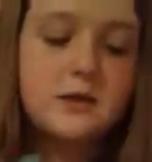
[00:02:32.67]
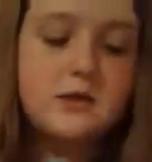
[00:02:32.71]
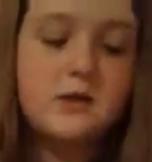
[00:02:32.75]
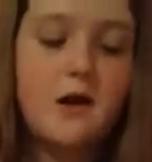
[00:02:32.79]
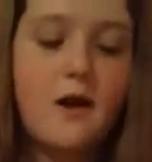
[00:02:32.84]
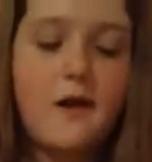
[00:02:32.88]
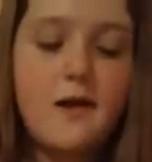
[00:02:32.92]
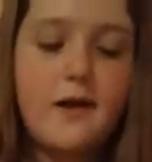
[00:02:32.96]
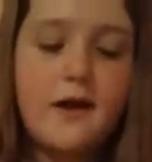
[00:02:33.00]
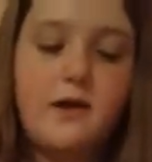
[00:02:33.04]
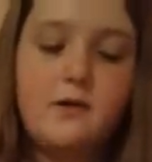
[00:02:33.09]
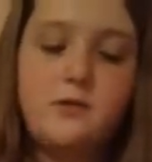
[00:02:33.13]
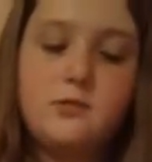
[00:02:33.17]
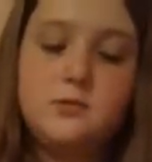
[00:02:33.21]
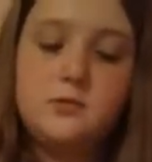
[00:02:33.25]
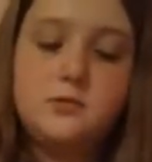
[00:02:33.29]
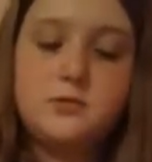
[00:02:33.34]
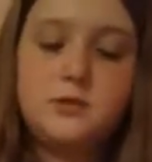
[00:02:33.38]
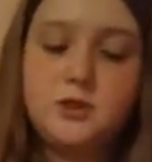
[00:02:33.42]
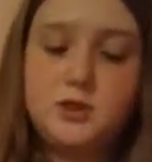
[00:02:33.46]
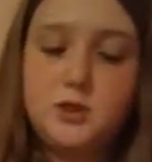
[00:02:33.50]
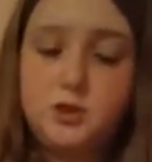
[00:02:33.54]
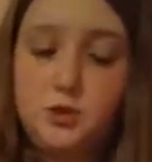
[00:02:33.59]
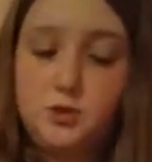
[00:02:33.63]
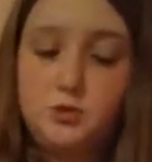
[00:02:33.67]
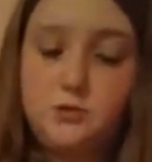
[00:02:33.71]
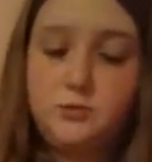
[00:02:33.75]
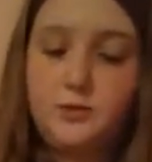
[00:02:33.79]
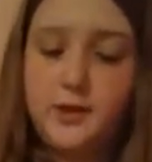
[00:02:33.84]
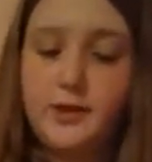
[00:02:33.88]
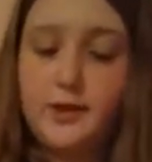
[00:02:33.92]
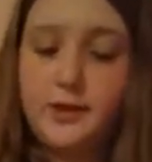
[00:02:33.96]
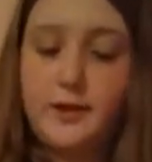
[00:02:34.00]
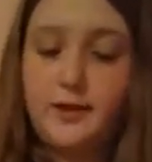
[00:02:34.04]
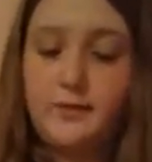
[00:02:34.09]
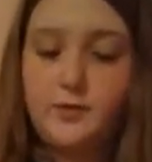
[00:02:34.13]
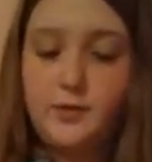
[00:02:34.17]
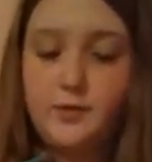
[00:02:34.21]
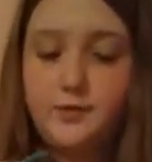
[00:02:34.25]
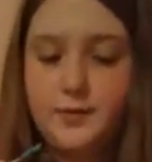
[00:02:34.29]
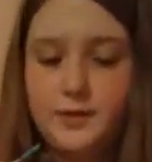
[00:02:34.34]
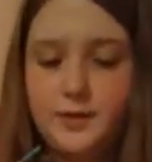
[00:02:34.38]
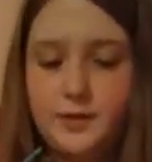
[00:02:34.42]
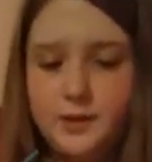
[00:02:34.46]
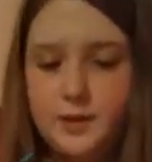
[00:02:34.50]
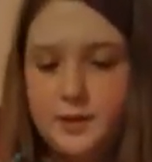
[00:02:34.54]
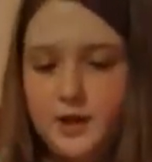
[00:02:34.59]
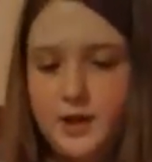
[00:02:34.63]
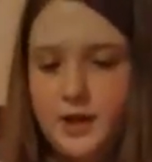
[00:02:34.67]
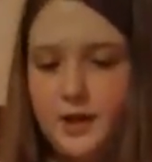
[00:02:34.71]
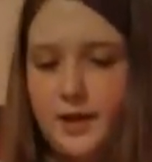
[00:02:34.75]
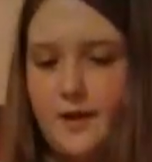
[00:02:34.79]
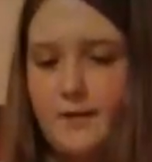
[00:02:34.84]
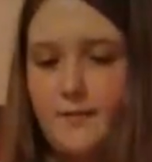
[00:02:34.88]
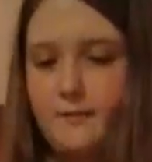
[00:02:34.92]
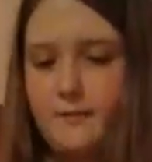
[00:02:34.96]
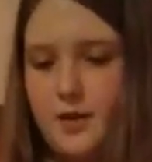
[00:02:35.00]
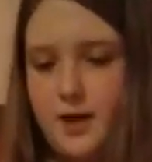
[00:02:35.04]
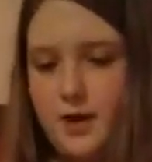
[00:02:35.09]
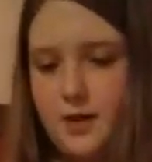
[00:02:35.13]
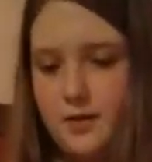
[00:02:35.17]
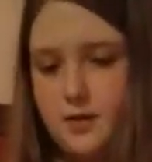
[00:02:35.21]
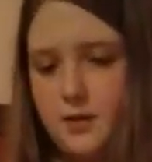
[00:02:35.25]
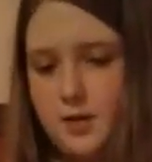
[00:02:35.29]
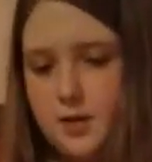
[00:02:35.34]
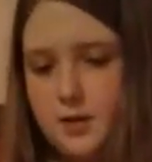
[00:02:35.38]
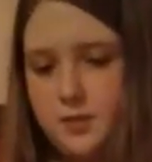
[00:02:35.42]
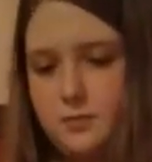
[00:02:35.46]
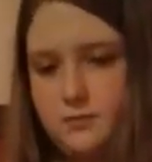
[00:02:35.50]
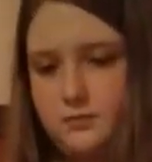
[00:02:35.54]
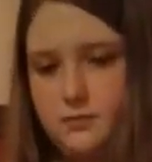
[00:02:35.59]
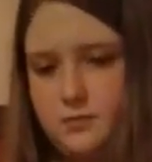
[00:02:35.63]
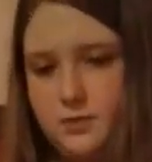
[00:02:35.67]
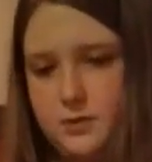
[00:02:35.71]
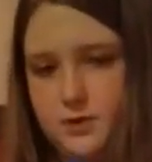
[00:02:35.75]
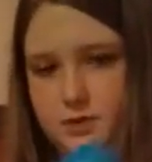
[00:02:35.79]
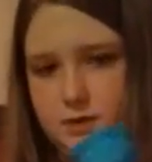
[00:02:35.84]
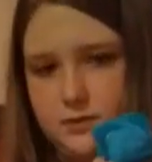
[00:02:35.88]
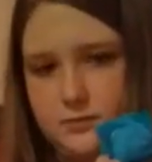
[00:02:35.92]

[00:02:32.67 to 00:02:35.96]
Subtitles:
Now a cube like I'm doing today might not, but